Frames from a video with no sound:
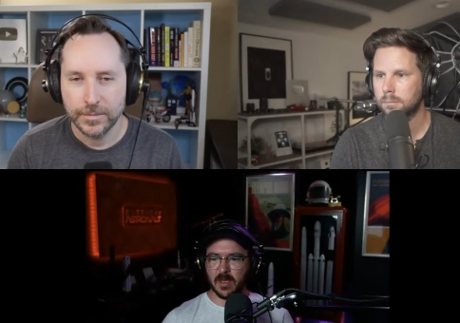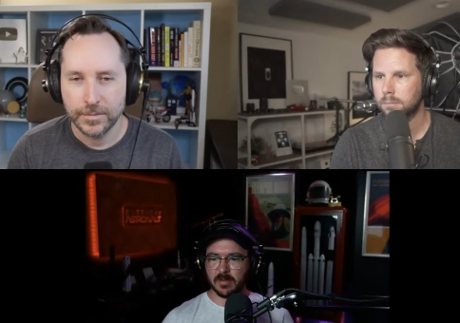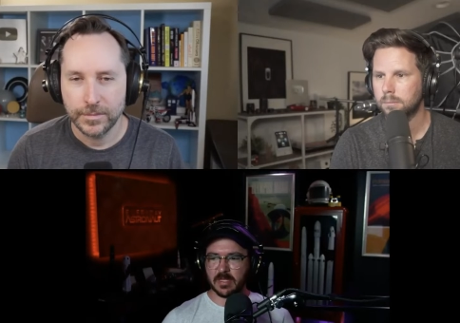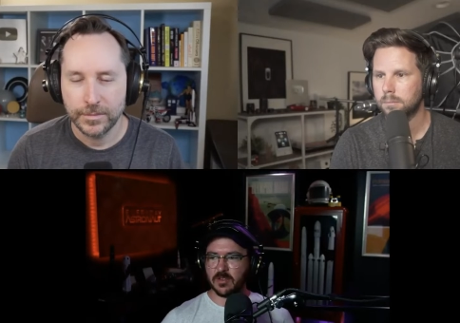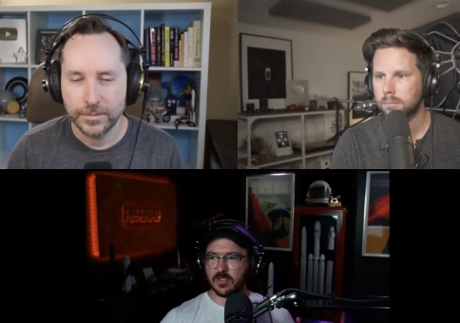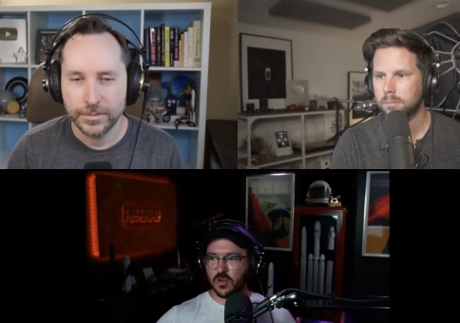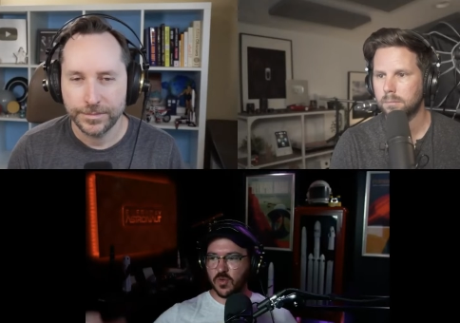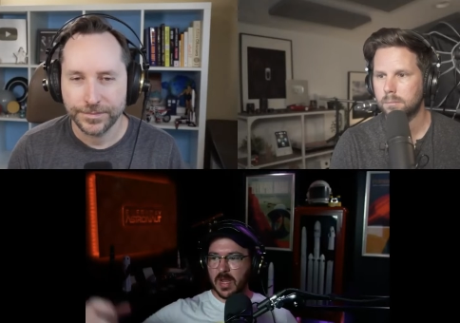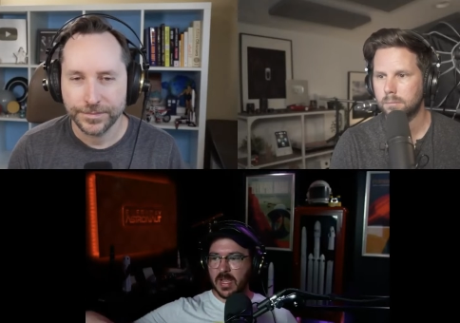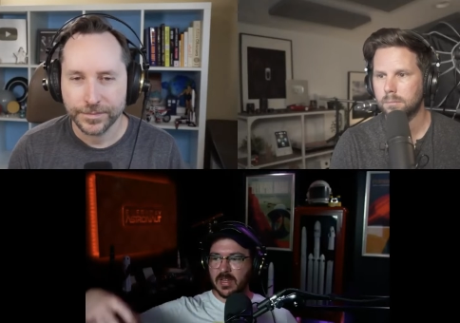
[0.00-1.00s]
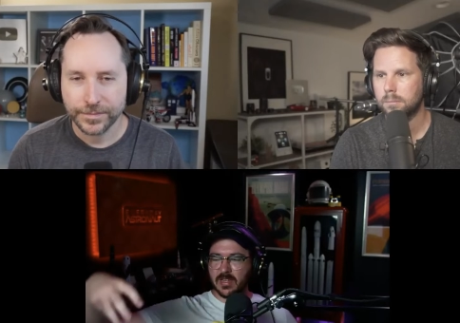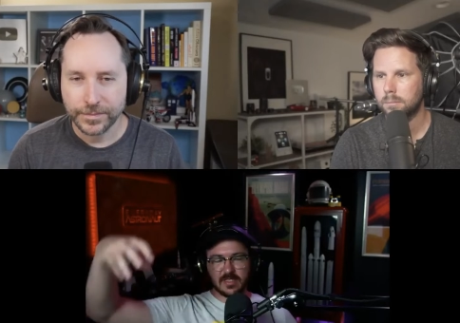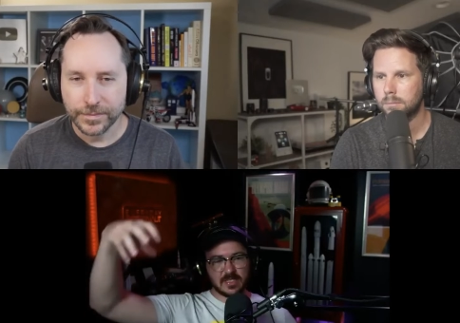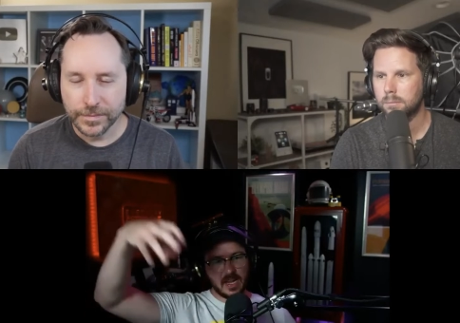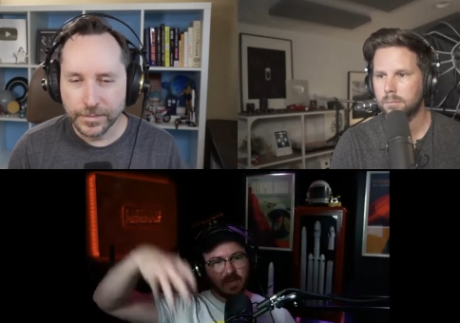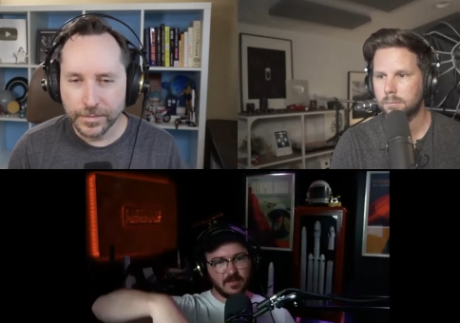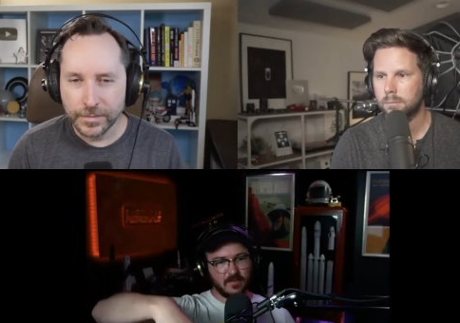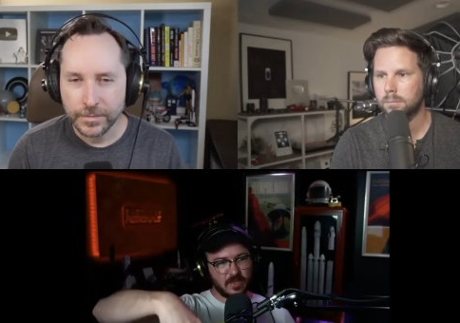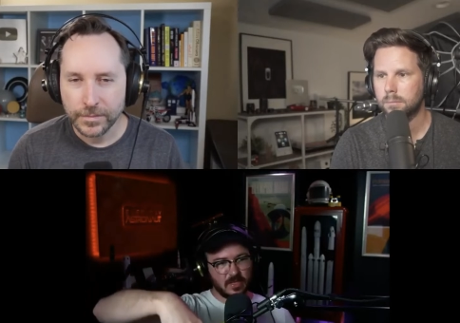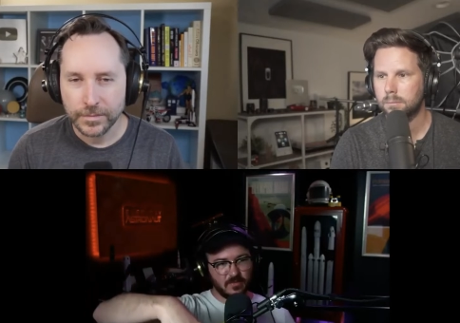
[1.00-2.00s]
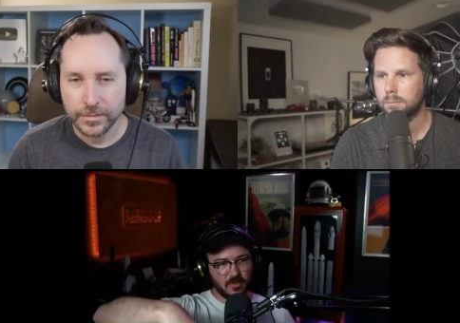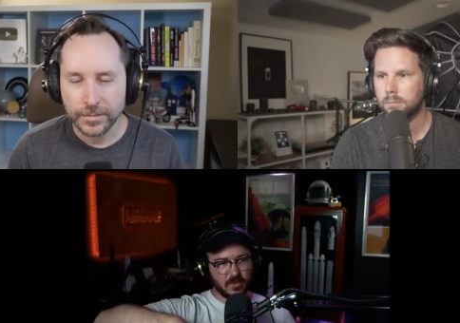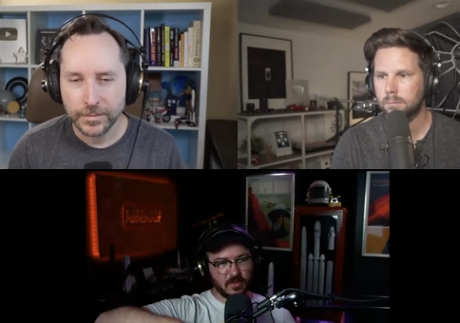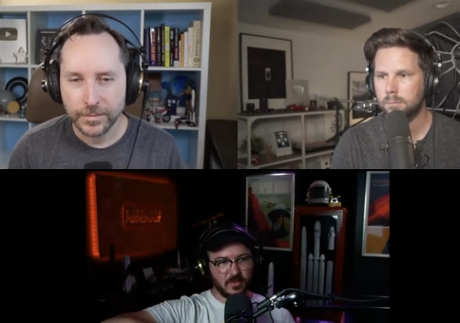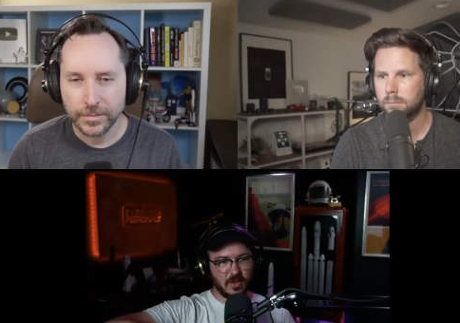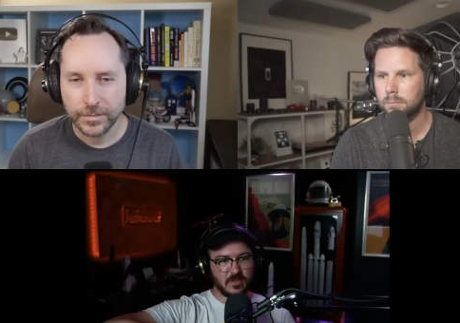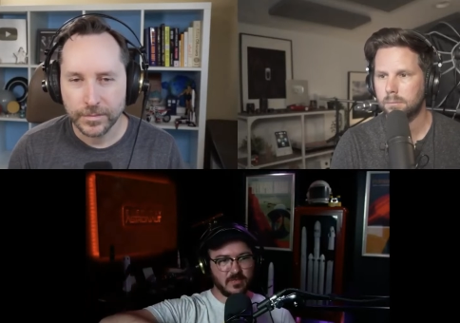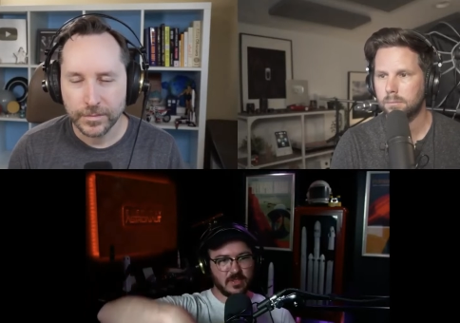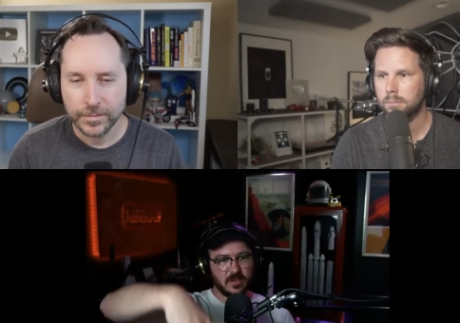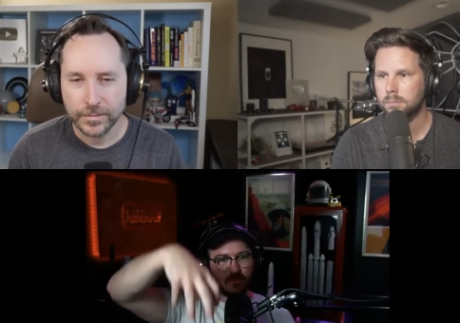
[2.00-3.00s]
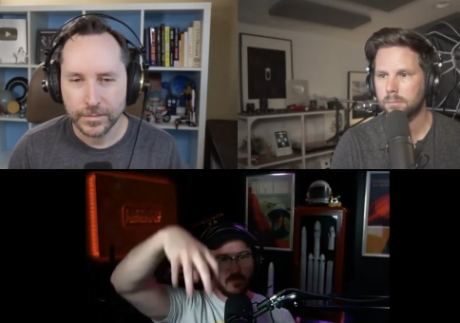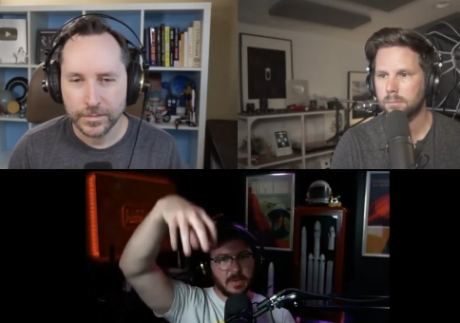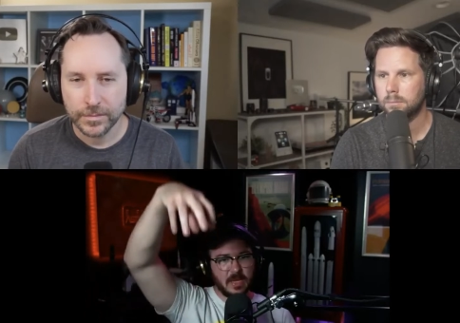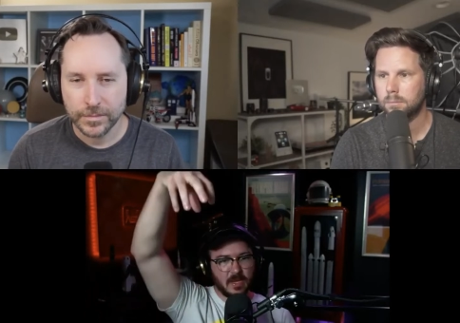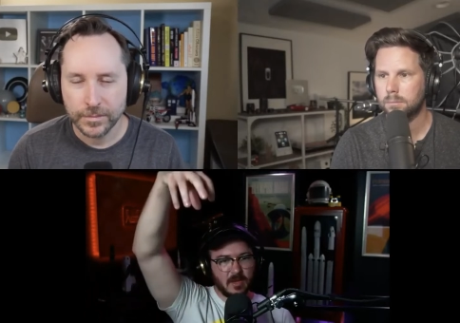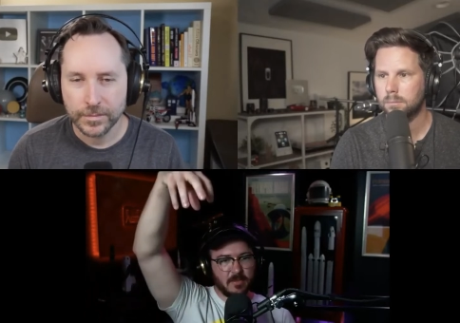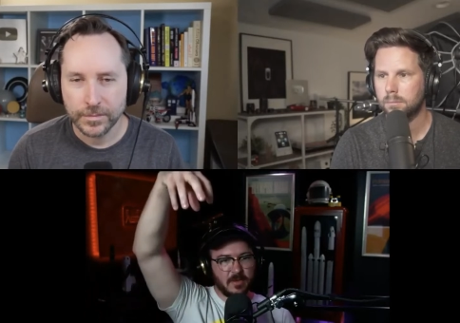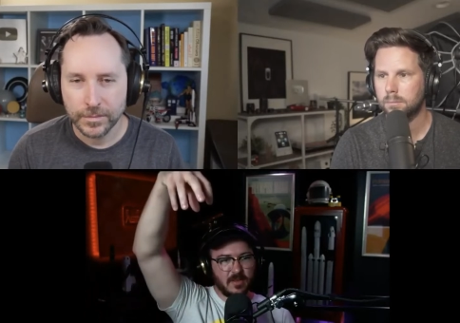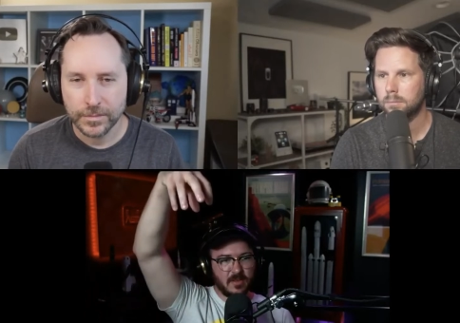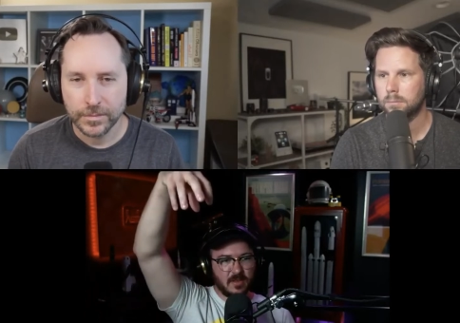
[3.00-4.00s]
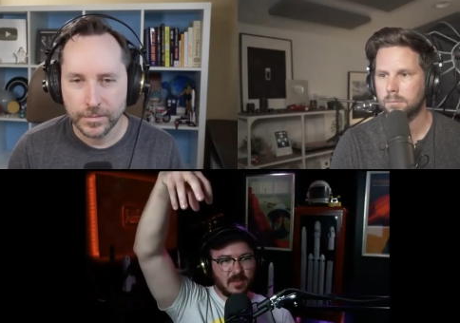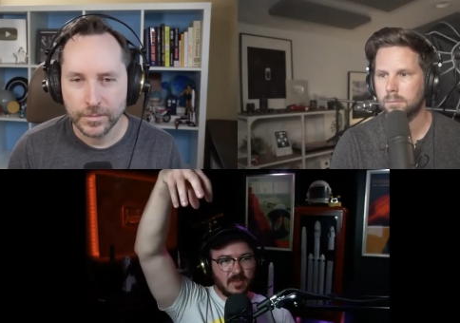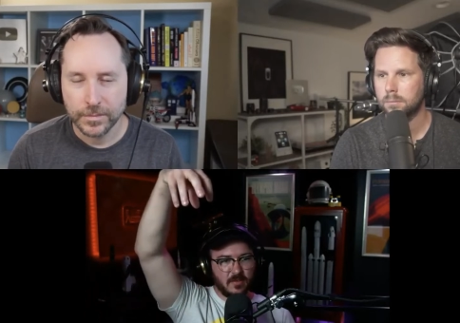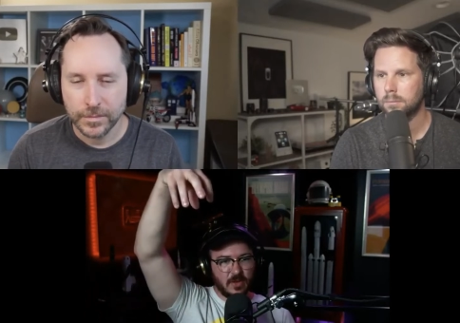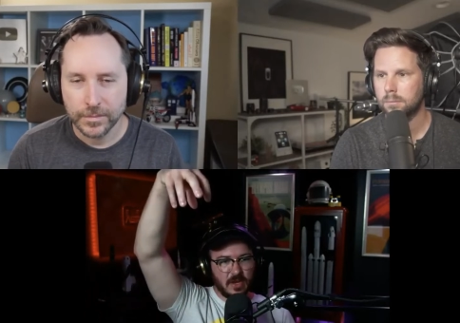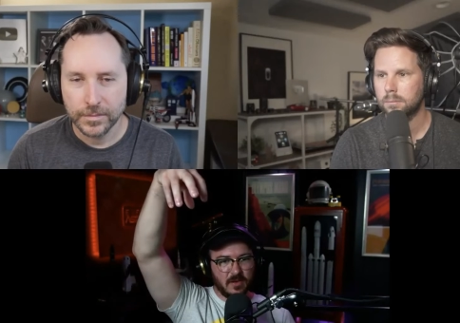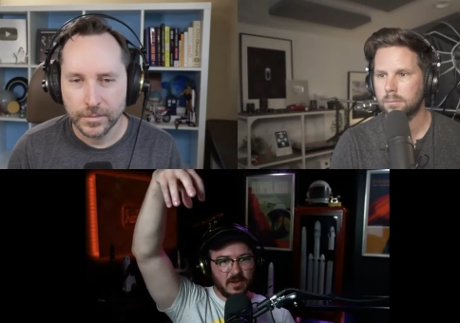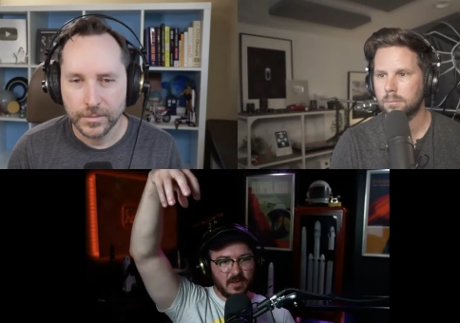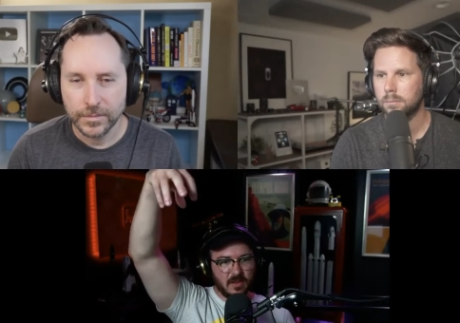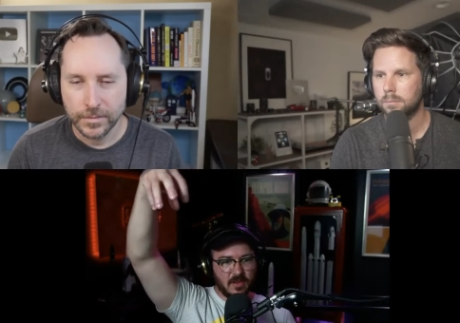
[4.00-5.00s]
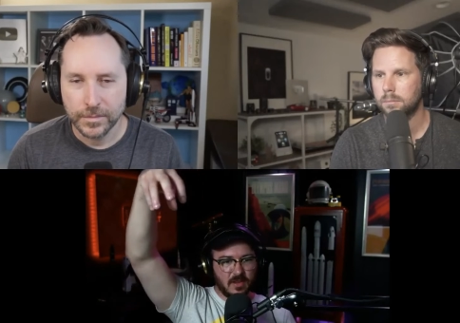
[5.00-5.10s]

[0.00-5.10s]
Speaker 1: But then there's a crane inside of the vertical integration facility that will pick up the fairing.